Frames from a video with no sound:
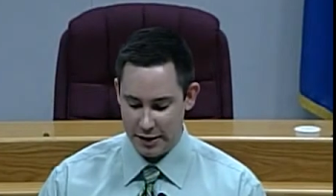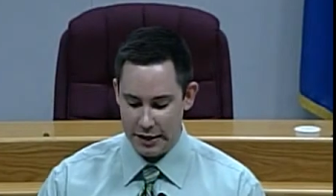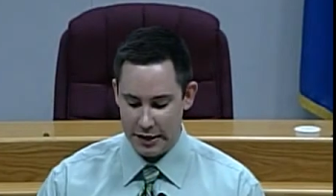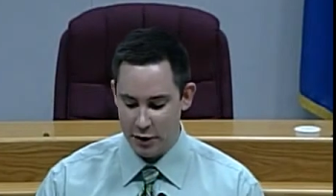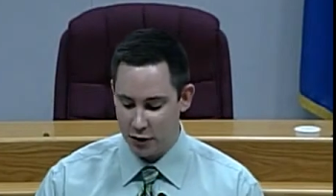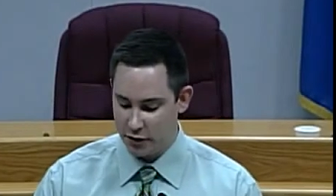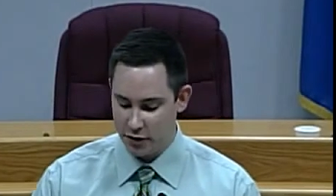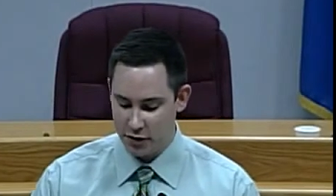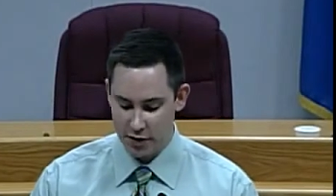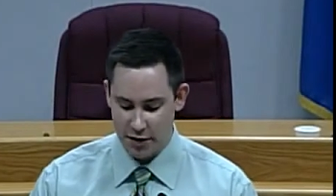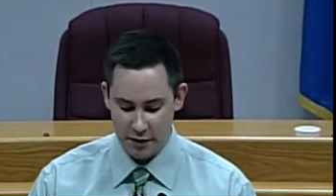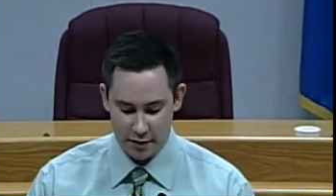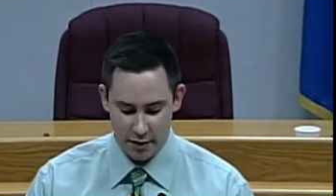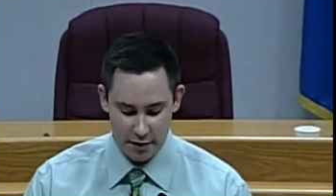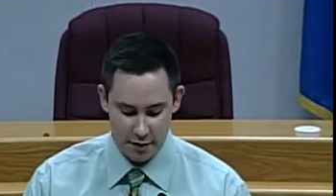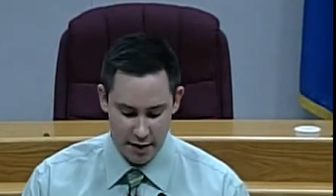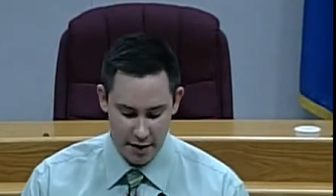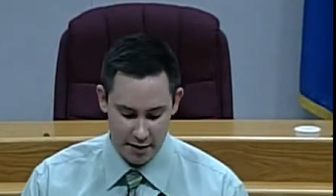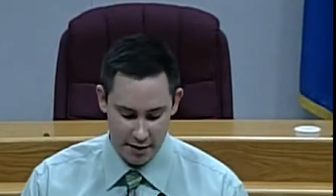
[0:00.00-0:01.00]
initial skill
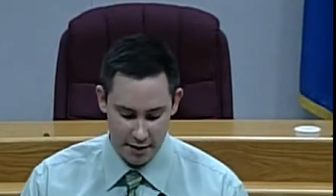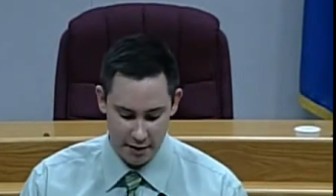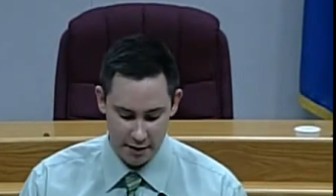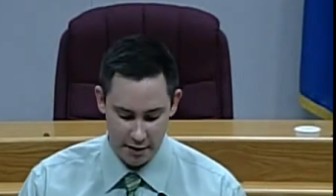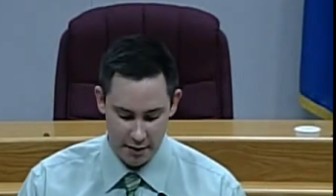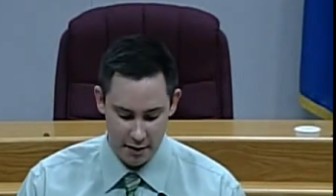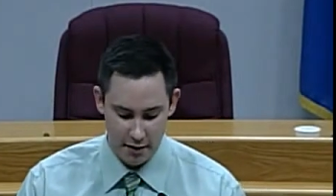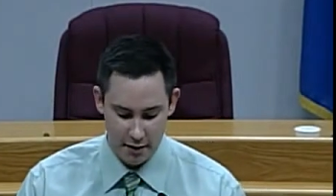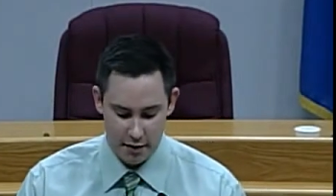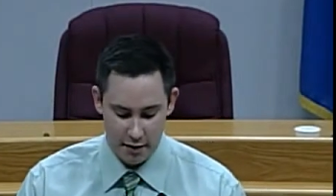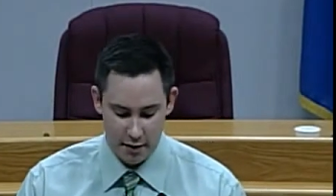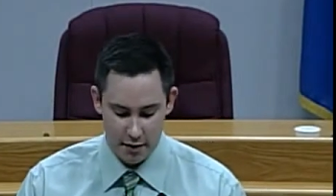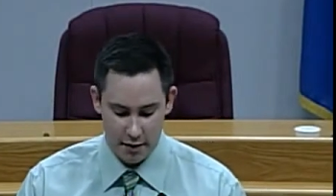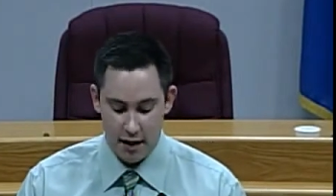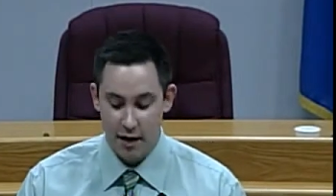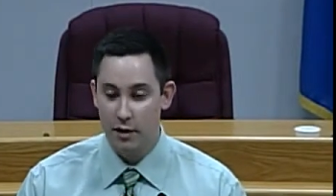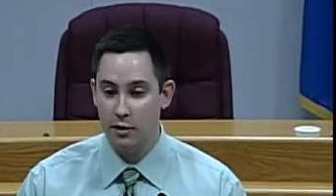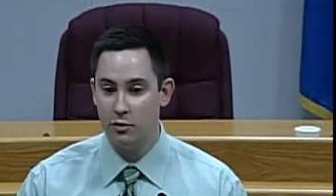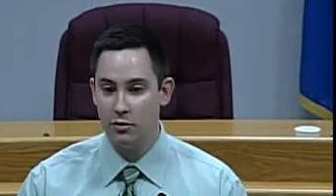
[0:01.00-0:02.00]
sets,
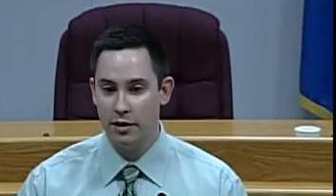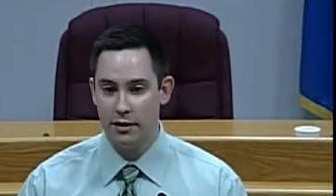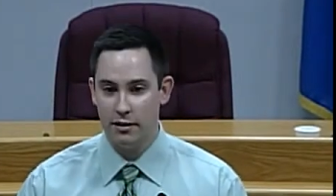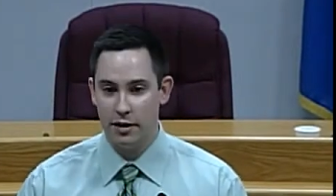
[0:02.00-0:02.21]
not only